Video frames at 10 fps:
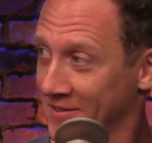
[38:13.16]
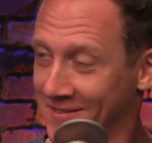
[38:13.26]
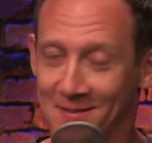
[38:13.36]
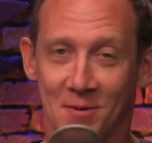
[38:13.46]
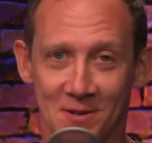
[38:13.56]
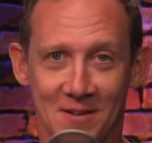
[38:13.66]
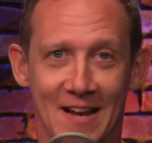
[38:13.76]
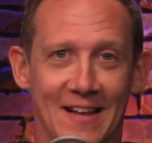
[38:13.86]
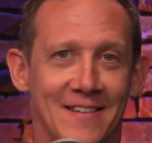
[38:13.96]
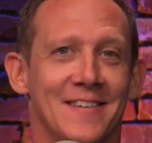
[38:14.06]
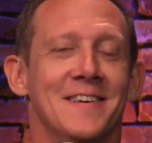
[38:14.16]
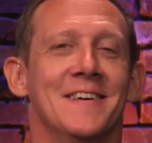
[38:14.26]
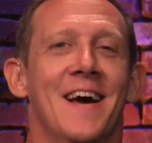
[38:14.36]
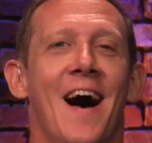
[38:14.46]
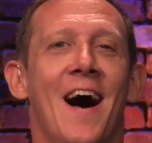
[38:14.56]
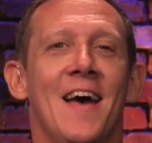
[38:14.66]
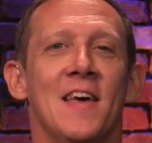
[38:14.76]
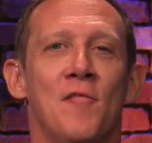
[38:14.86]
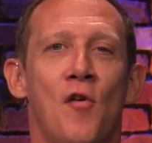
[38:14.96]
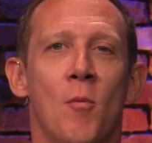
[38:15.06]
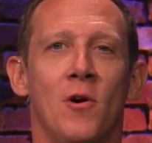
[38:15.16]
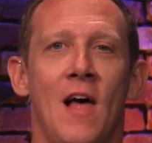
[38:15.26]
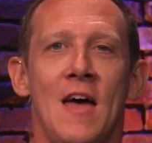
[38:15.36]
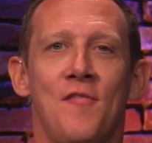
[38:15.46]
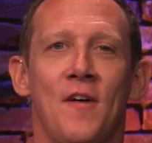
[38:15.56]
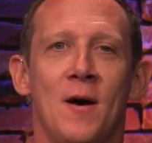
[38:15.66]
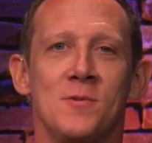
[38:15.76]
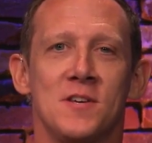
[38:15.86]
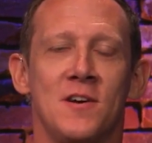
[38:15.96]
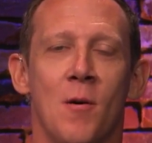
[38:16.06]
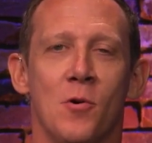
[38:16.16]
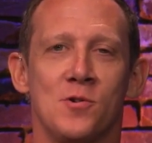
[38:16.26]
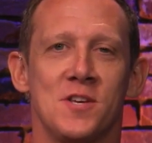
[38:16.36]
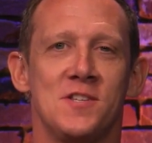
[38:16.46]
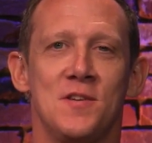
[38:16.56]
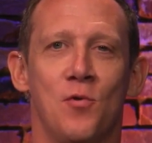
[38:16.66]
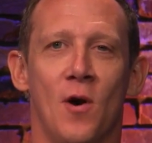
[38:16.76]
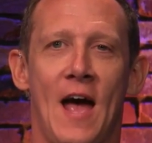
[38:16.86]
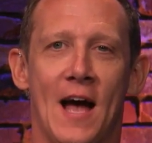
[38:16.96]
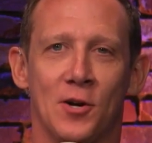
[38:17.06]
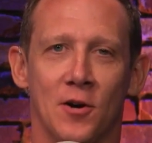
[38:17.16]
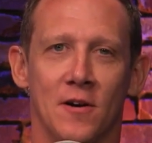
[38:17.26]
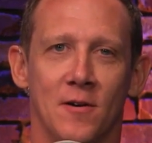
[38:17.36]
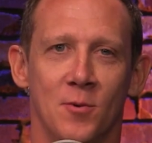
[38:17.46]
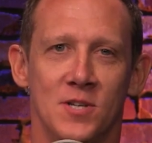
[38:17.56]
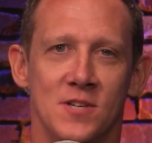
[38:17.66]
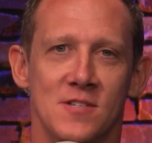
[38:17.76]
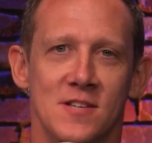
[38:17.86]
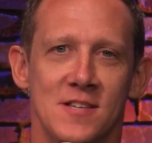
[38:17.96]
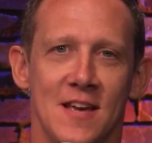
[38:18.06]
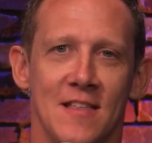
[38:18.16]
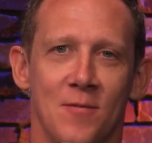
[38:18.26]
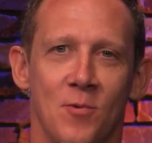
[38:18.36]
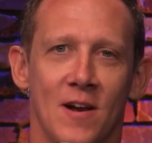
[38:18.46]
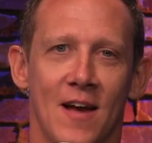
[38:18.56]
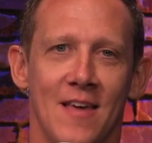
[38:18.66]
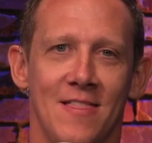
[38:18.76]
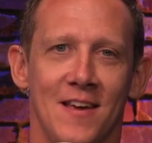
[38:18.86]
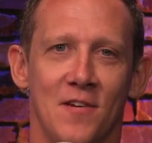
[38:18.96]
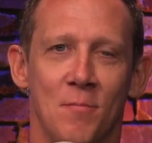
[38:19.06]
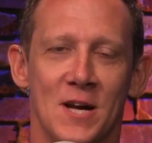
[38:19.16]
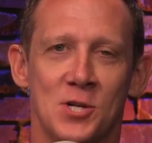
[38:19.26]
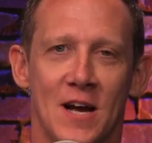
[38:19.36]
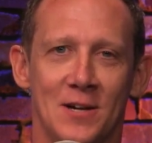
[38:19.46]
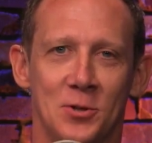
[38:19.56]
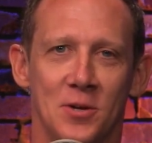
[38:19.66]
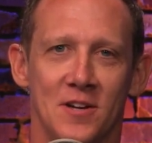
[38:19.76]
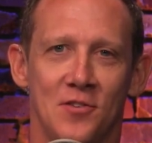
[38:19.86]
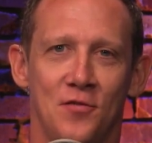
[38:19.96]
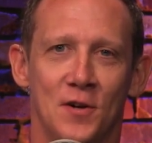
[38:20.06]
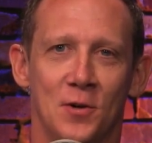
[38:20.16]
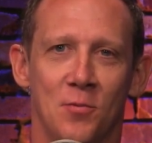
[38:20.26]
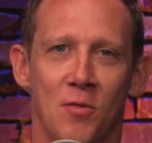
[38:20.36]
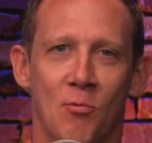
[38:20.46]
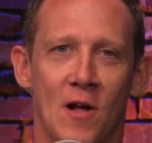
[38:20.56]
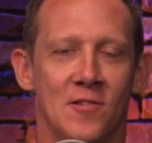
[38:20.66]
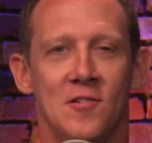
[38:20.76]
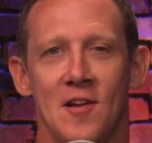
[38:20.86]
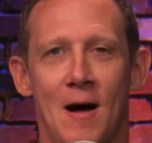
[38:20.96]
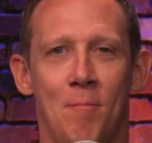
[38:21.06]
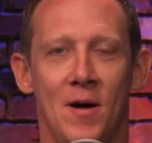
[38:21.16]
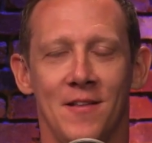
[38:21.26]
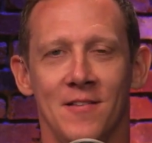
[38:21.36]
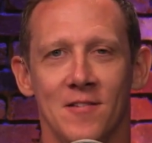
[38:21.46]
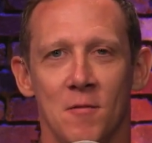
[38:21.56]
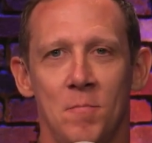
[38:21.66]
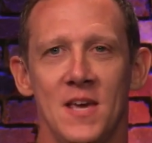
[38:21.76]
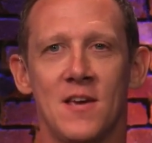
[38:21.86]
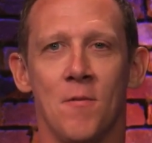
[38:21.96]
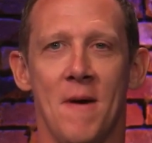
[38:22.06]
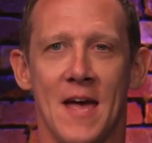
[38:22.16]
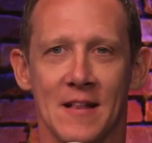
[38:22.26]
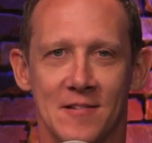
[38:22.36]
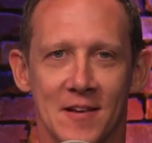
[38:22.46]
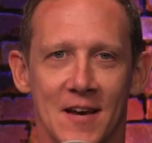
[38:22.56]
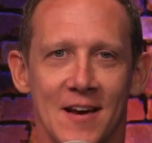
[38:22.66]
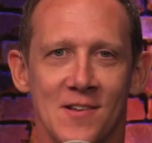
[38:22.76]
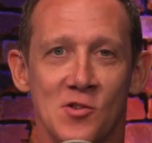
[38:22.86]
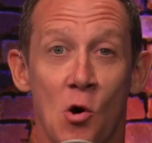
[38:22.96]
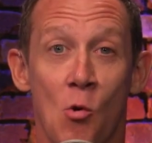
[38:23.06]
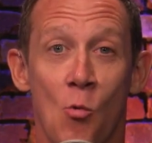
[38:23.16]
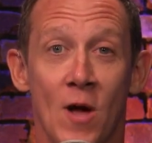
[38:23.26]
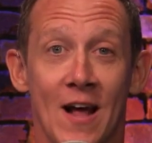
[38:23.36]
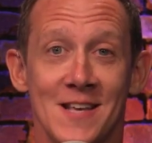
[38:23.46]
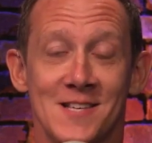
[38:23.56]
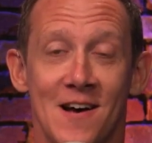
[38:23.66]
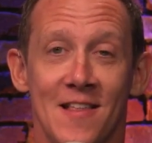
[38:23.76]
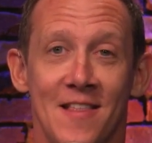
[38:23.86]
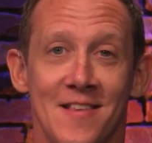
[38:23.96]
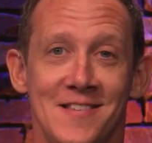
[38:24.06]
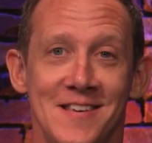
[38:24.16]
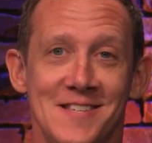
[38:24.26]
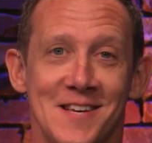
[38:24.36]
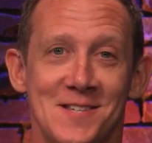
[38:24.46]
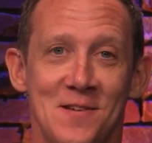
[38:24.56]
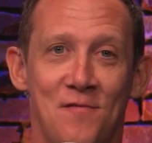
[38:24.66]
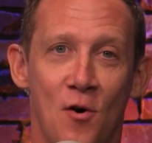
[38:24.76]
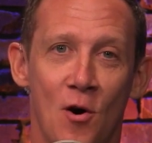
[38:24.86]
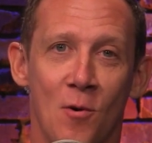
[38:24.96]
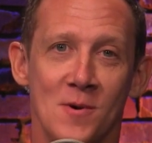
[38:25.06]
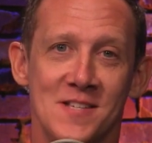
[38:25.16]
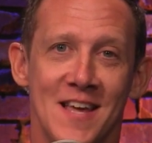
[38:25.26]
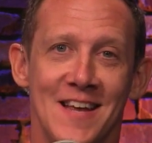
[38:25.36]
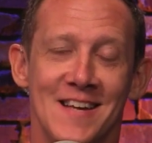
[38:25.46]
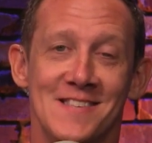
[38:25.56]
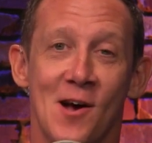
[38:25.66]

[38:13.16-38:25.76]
yeah. but you did it. Uh, in a former life, I was a Commodore 64 hacker, which is to say that when I think of my childhood, it's filled with run stop buttons and peek commands. So when I saw that the C64 was getting its